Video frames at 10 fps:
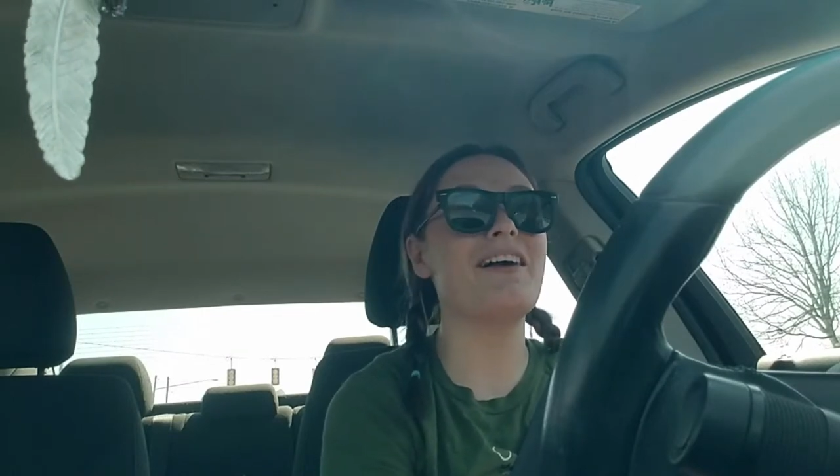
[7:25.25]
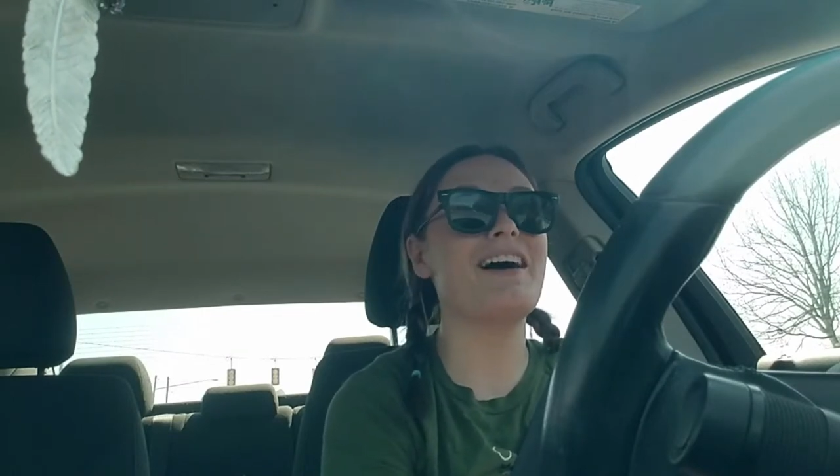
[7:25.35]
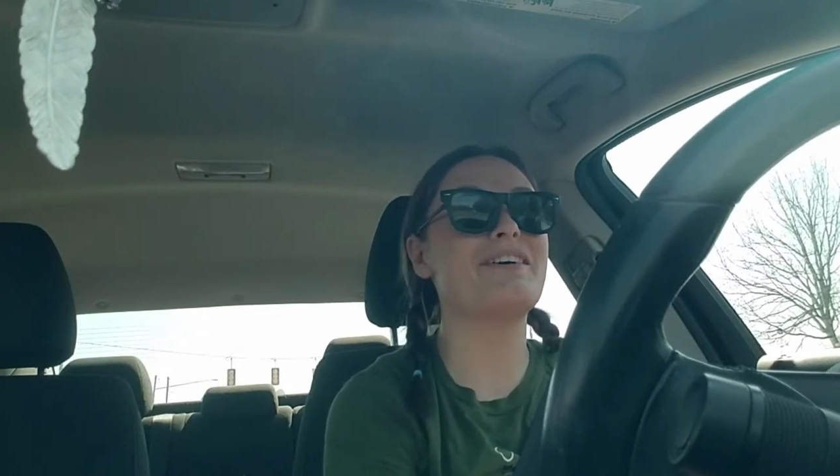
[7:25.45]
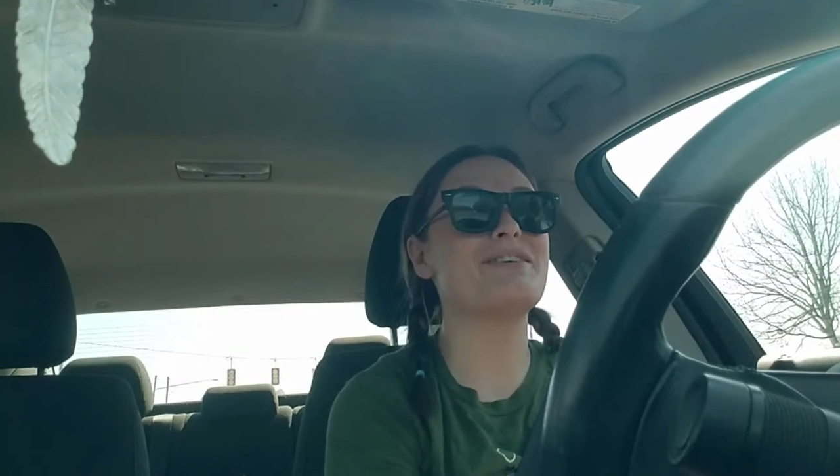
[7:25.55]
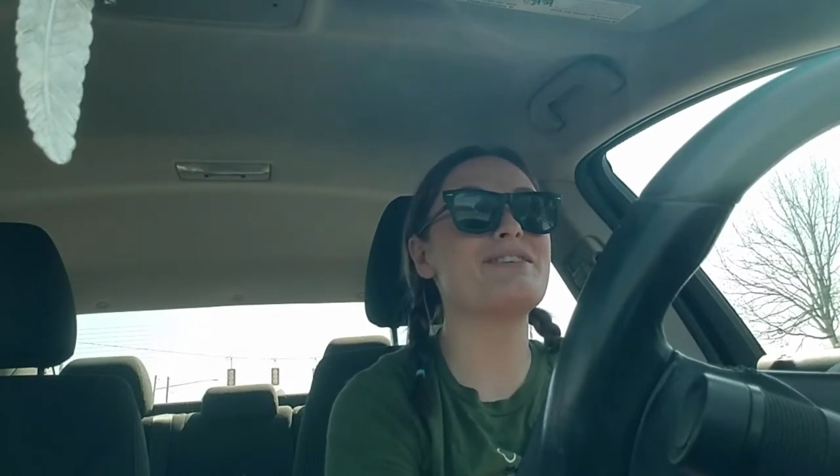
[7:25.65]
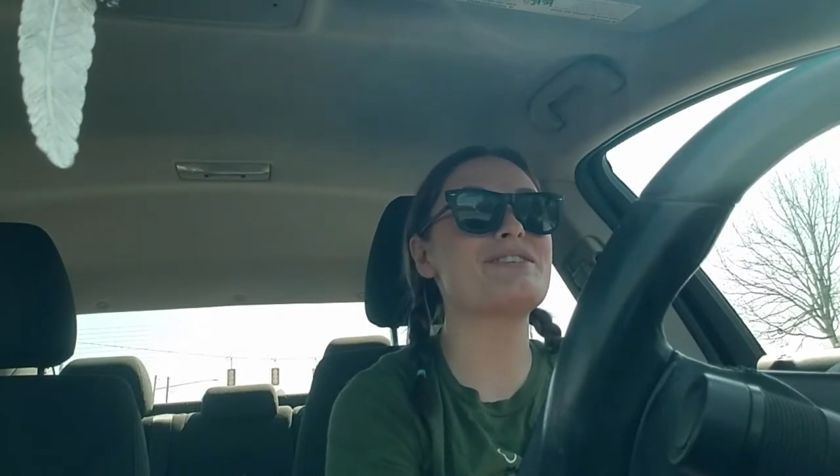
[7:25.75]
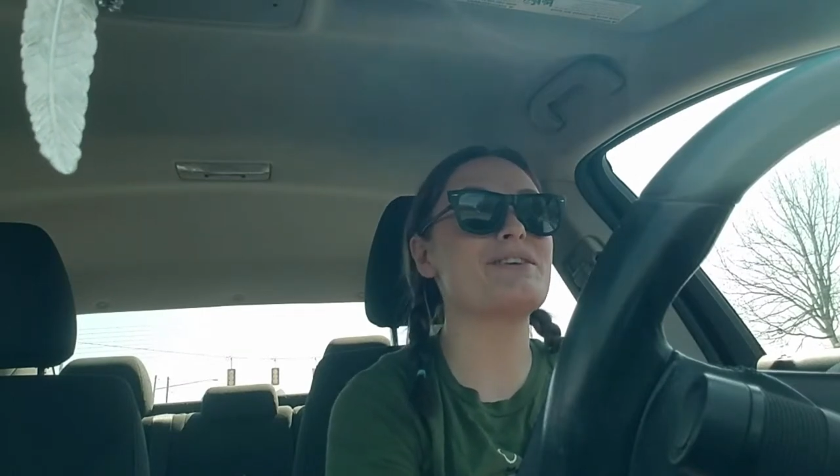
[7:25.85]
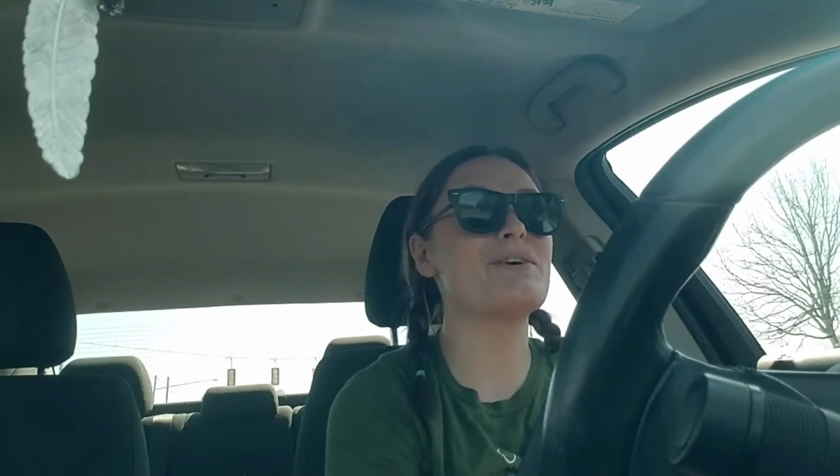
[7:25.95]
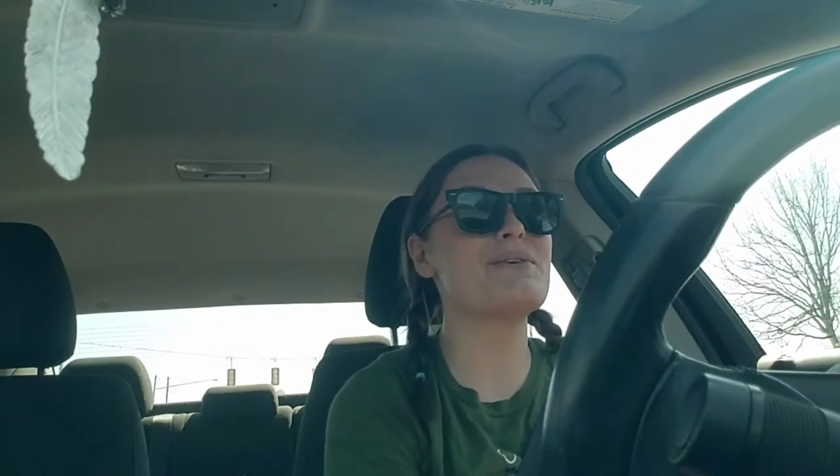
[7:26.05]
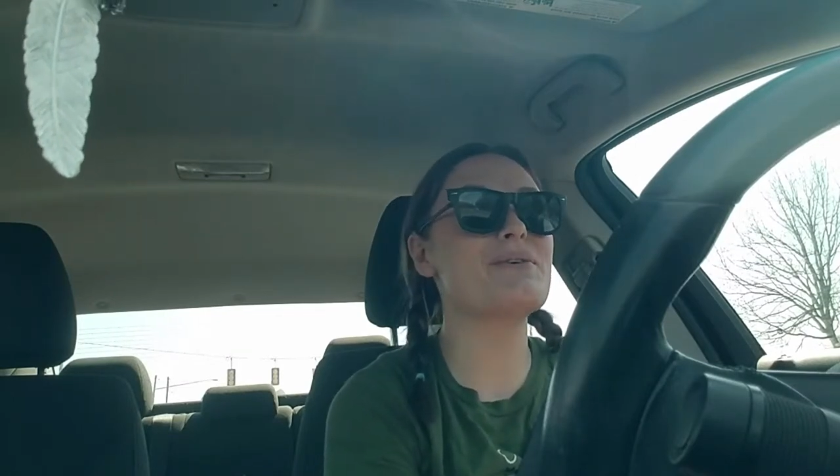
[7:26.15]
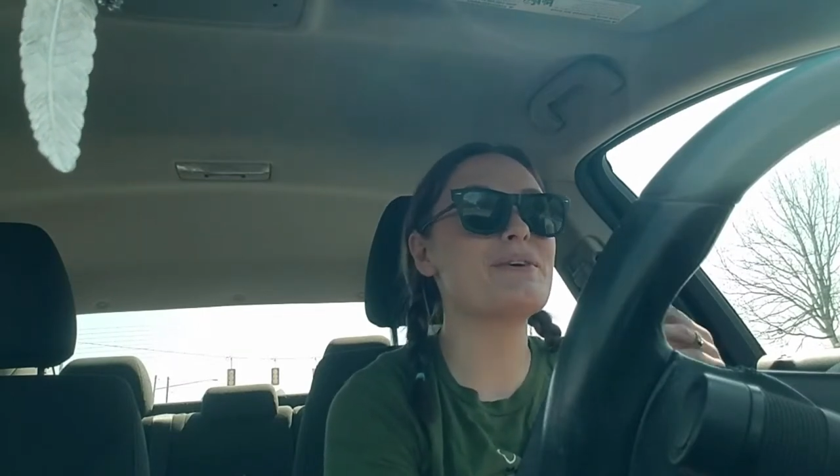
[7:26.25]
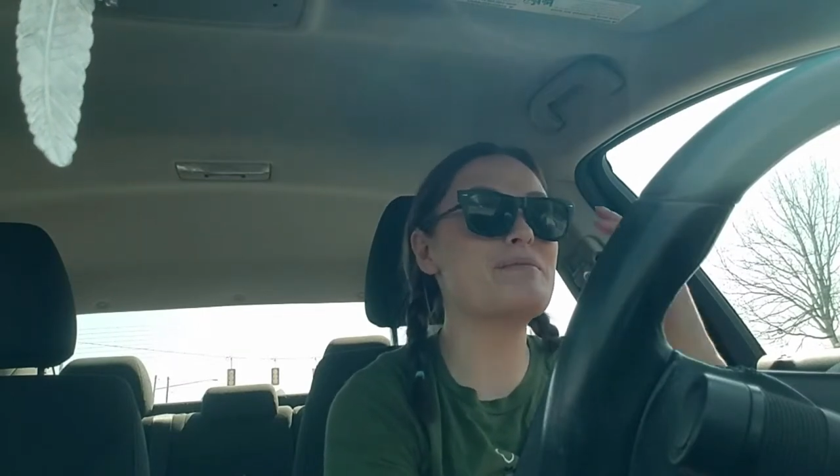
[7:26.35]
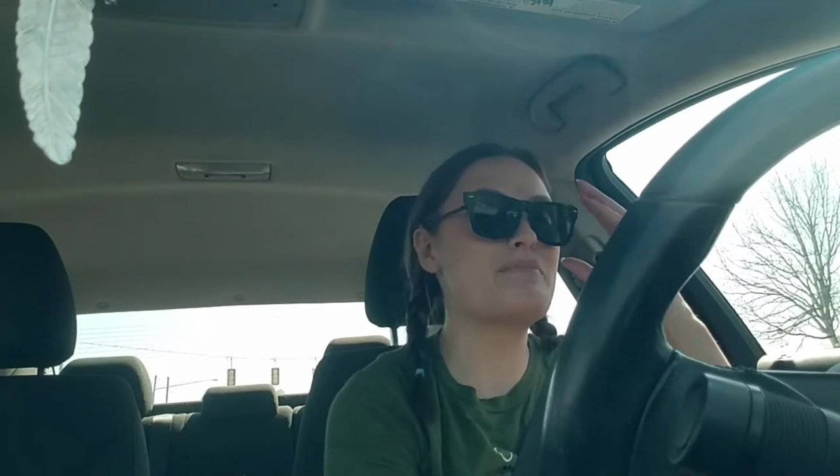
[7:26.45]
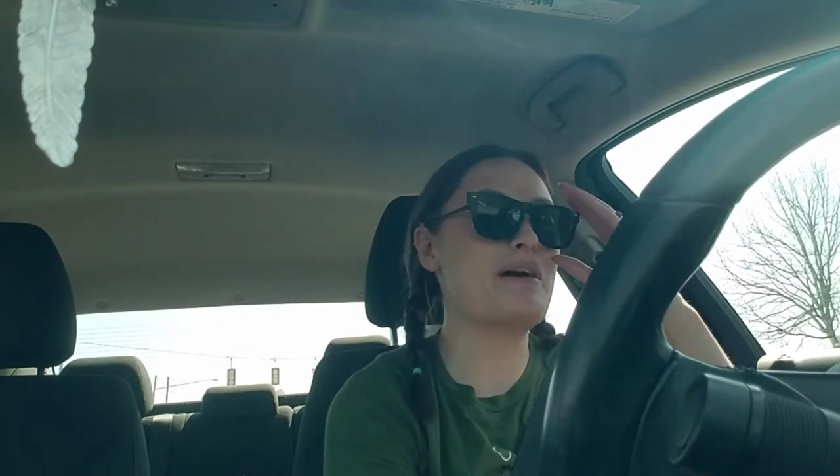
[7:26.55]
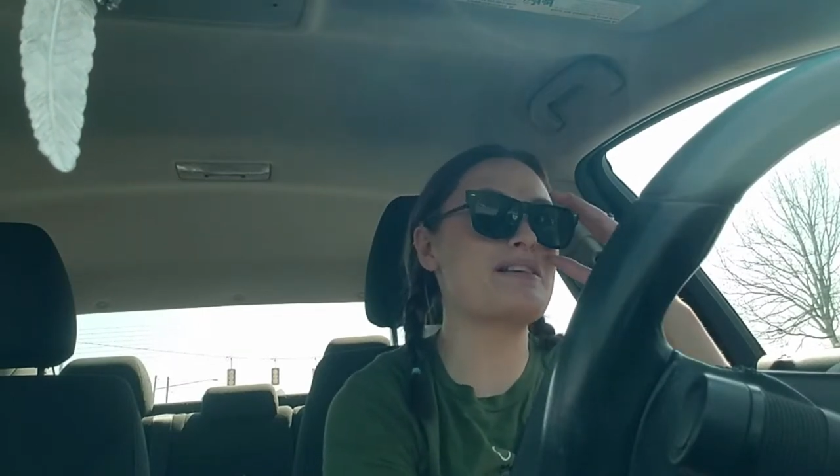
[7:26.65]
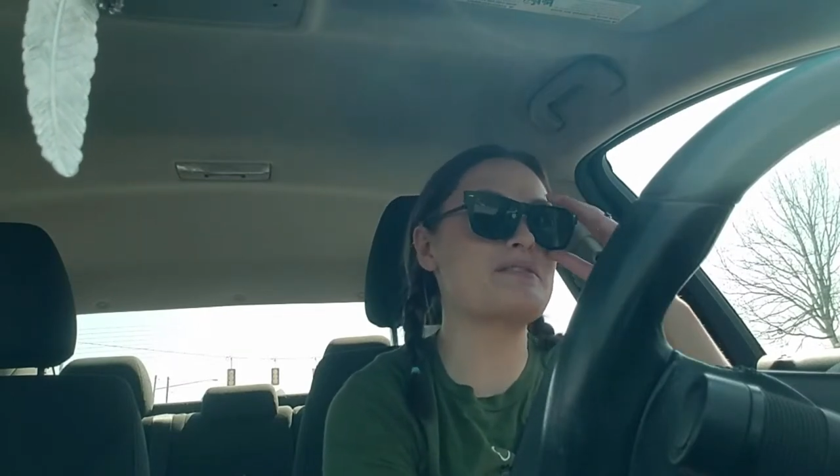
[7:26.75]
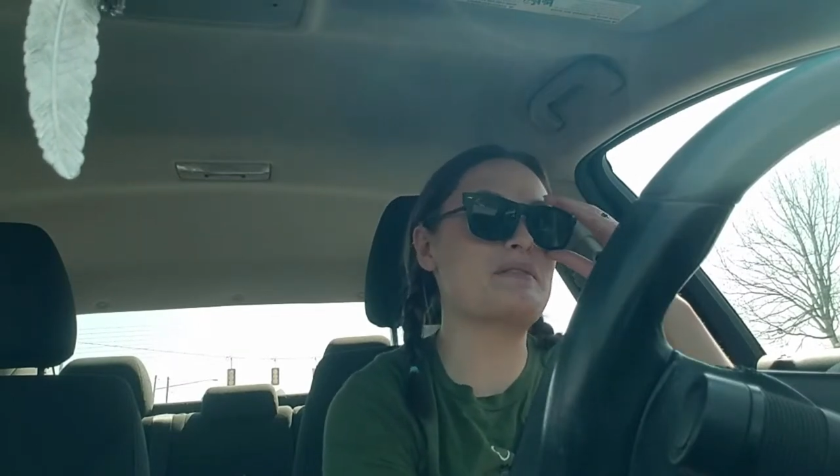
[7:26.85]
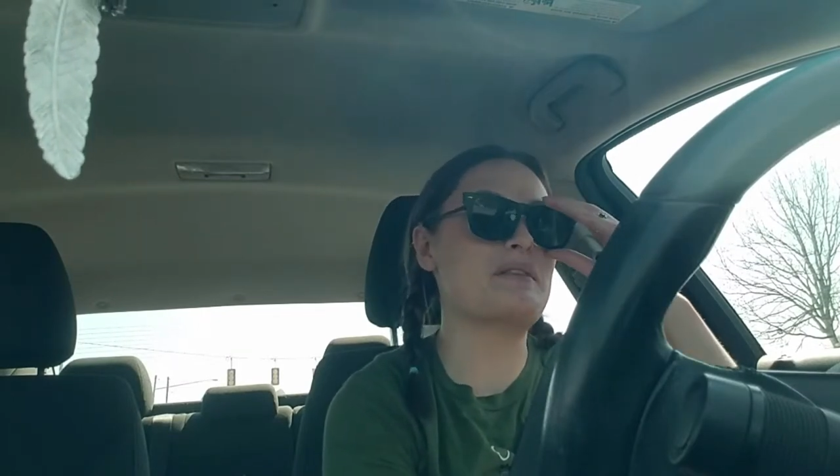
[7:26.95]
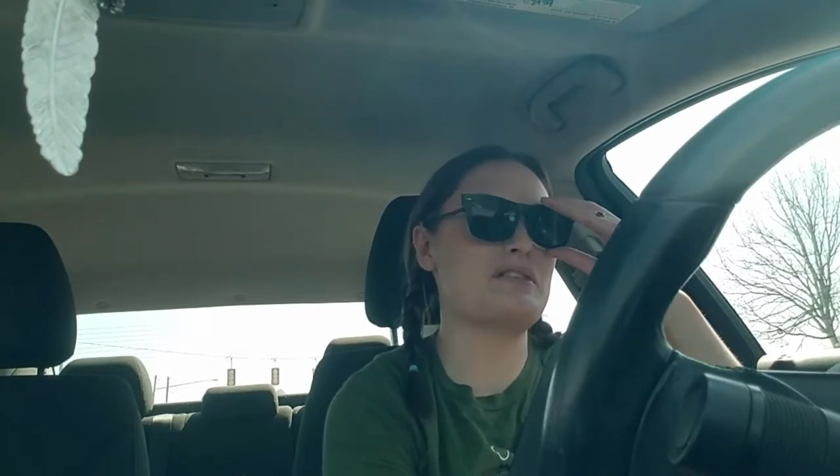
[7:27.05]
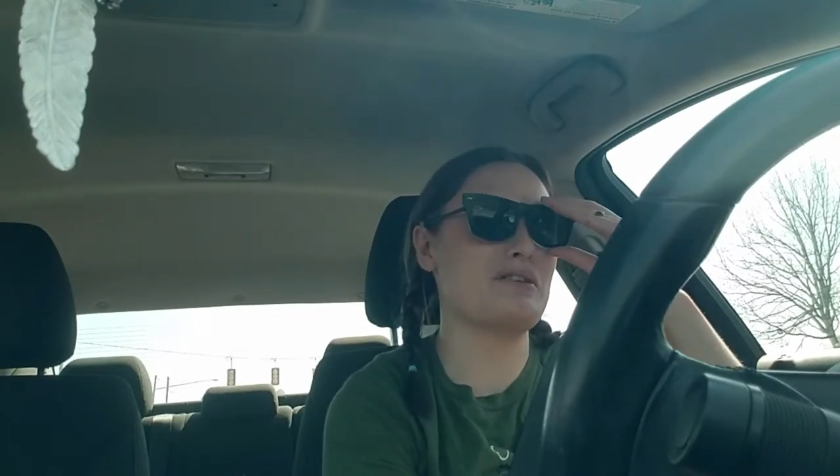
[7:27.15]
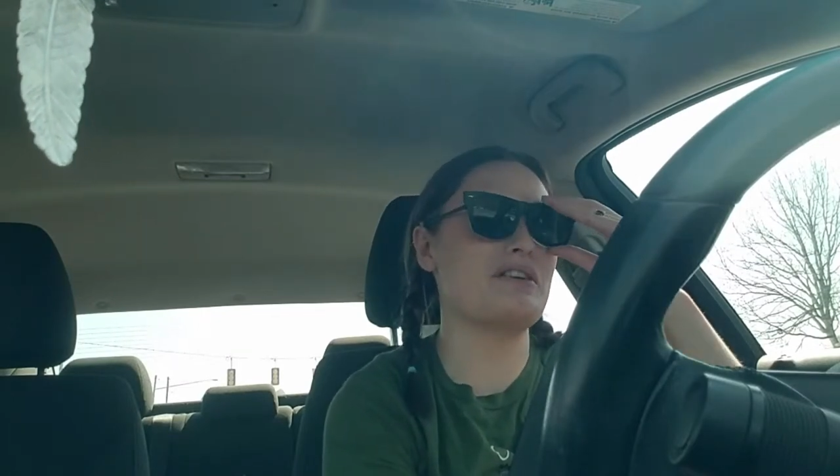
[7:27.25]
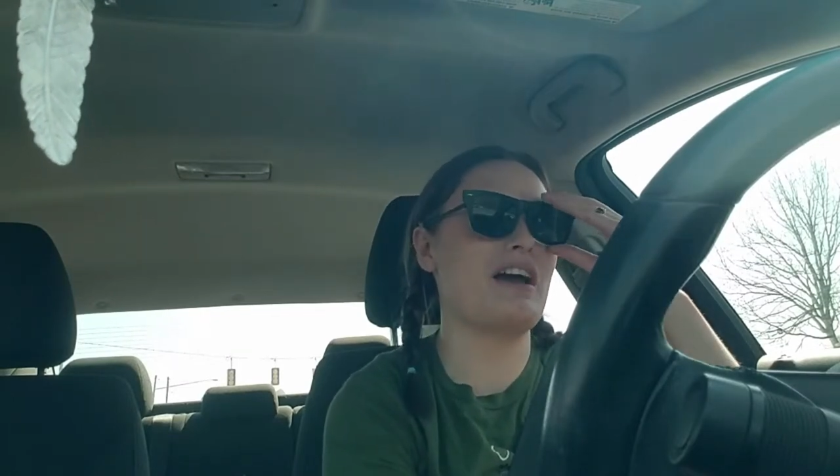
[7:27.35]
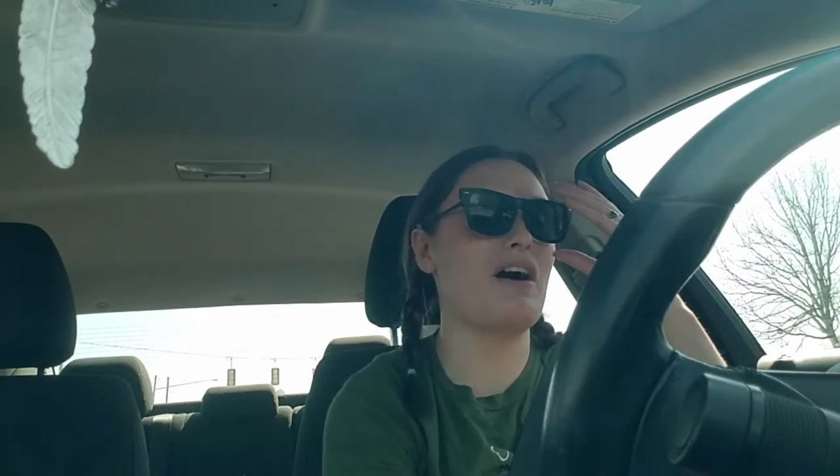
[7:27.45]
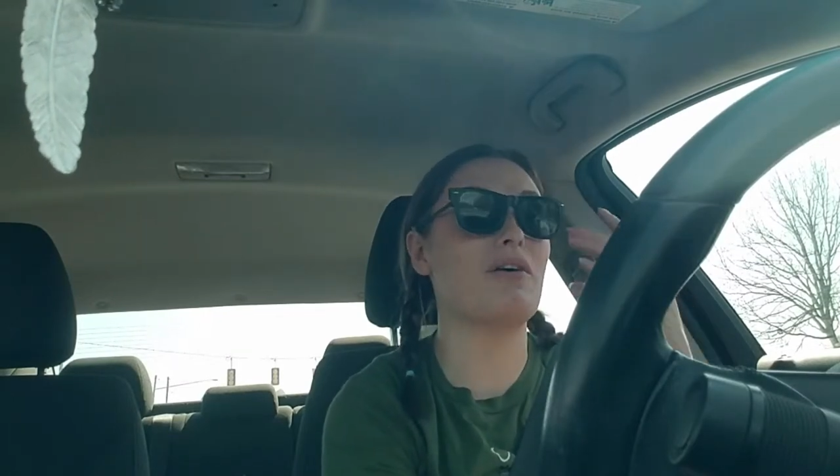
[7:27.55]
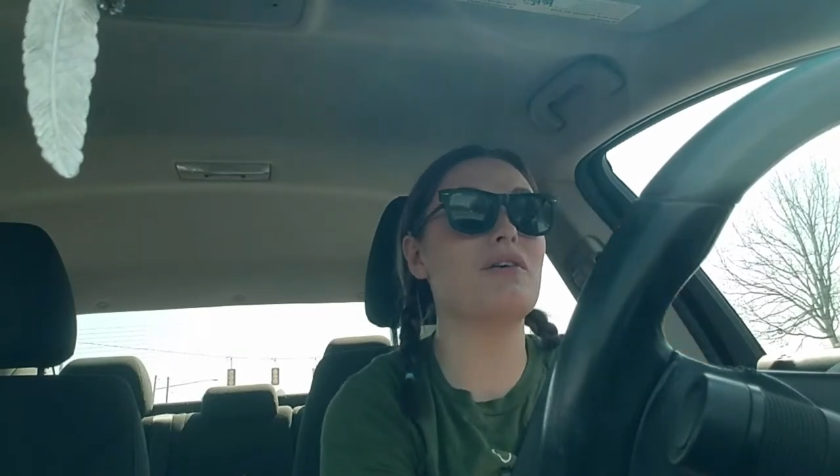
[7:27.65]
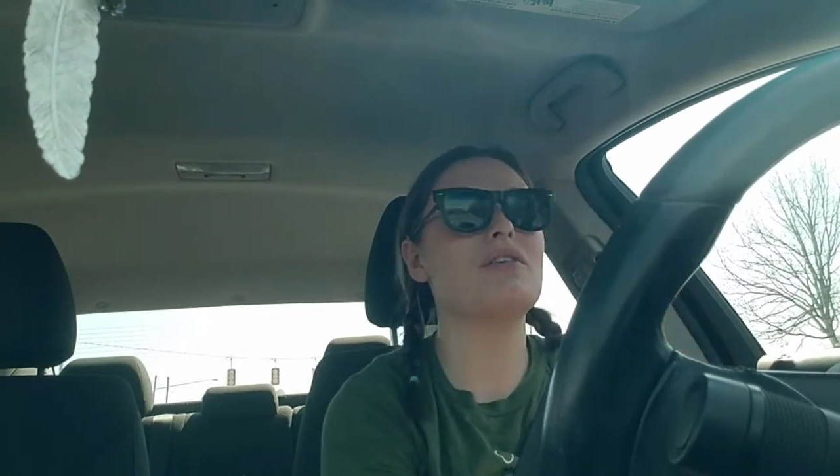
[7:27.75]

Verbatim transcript: I was so impressed with the turnout.